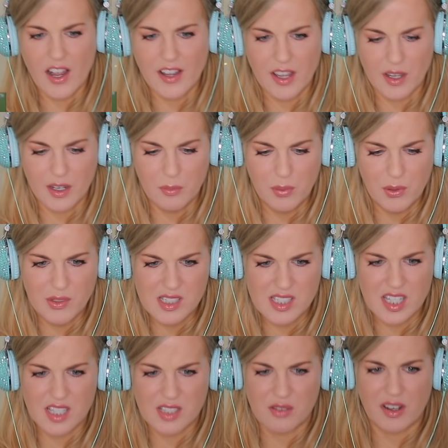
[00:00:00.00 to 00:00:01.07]
Okay, I'm going to pause
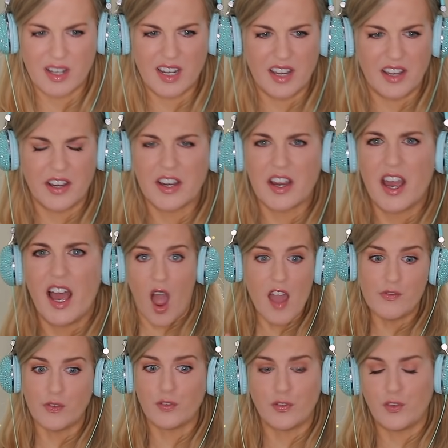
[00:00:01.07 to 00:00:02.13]
this right here. I
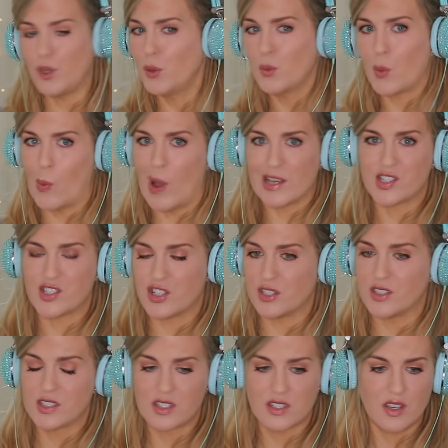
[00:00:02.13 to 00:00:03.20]
have a few
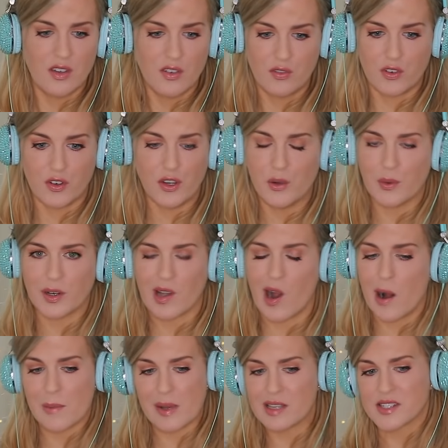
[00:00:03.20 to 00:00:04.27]
questions for you in
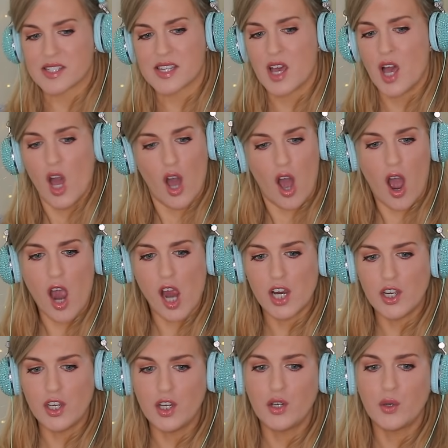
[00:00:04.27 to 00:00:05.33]
comments. Are
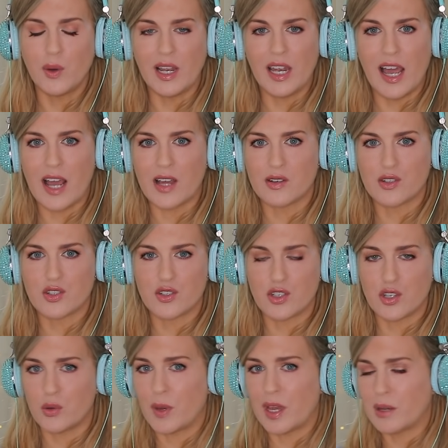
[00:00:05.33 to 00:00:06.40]
you allowed
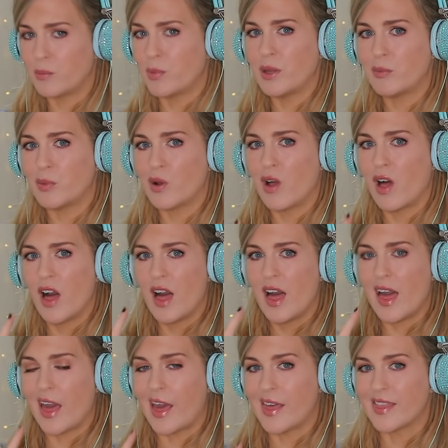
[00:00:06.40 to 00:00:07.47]
to hit people
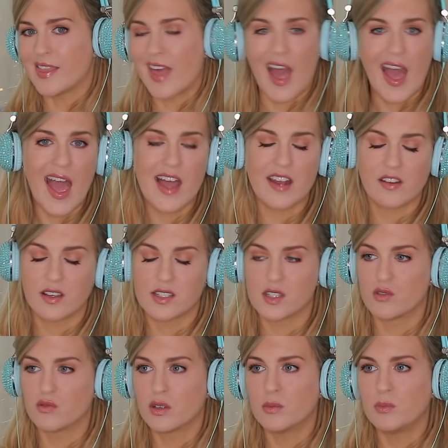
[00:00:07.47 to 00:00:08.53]
in the head? Because
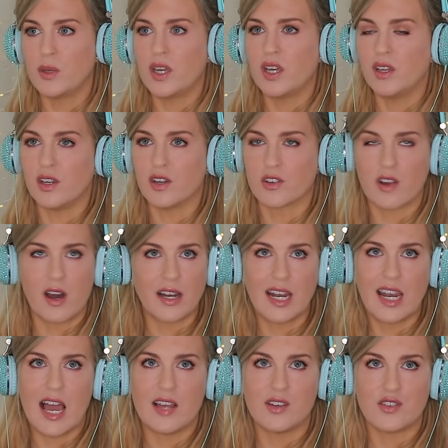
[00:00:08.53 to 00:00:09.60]
in rugby, you're not
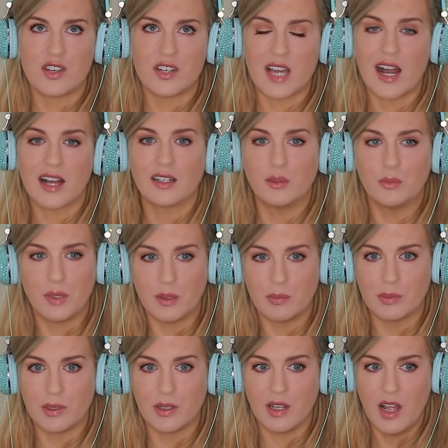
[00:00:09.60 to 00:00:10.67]
allowed to tackle
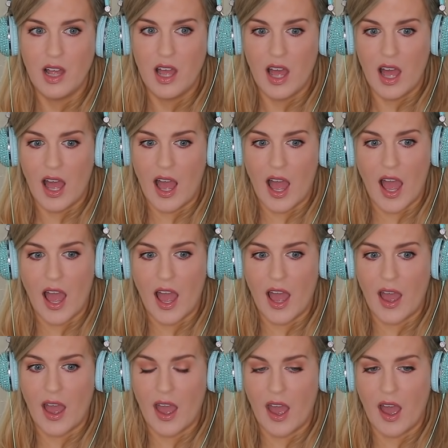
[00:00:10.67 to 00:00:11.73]
people
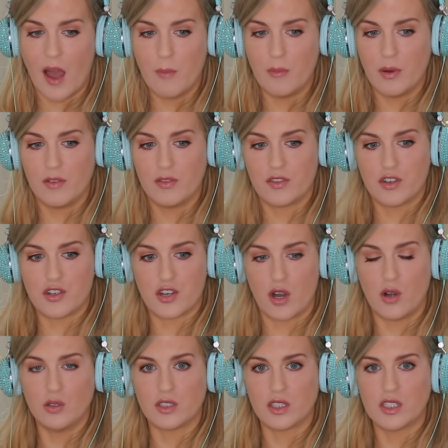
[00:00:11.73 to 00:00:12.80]
uh, above the
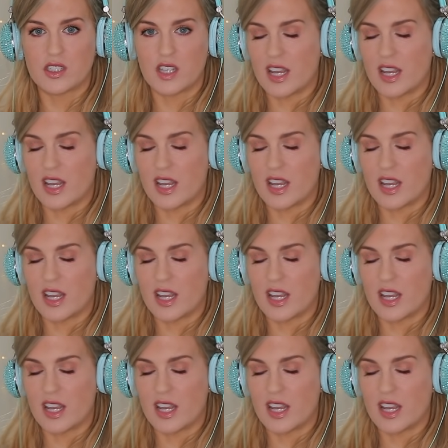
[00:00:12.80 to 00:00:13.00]
shoulders.